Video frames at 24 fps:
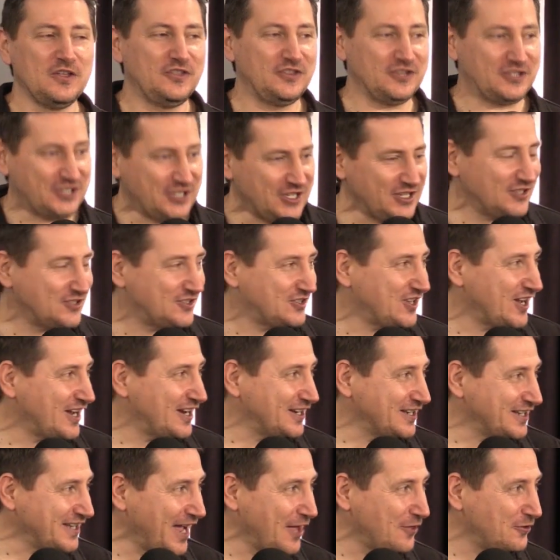the kids got
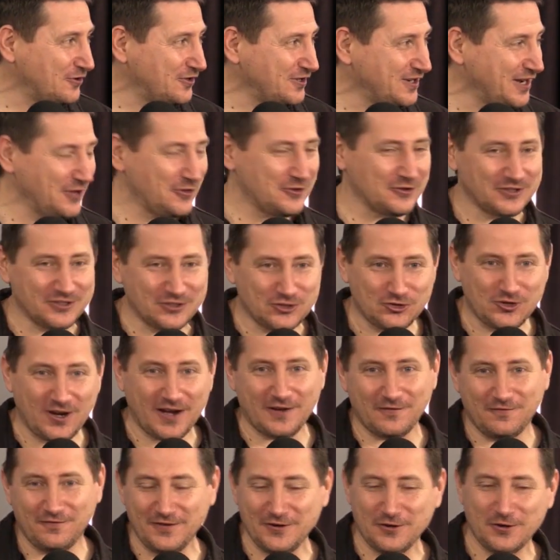to gather together to try
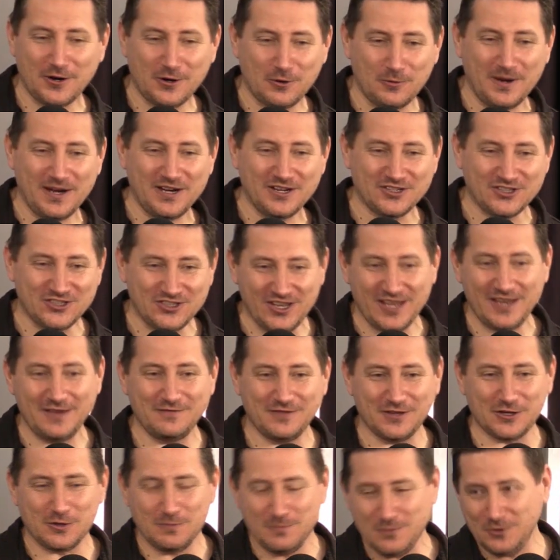to figure out a way to
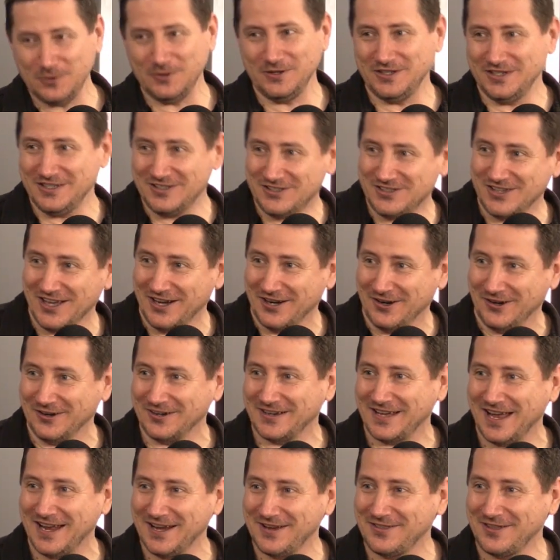save the community center
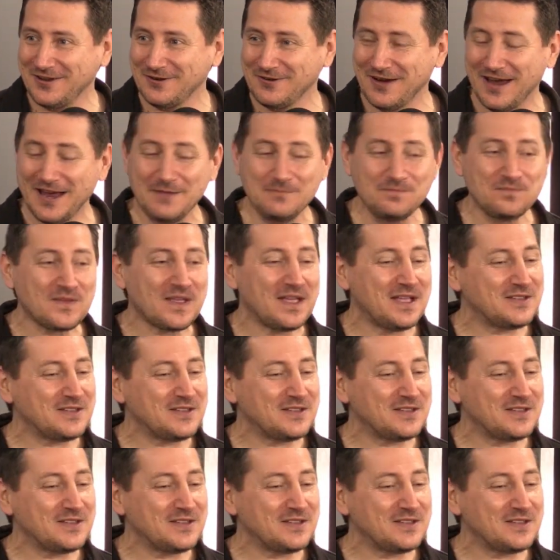kind of thing right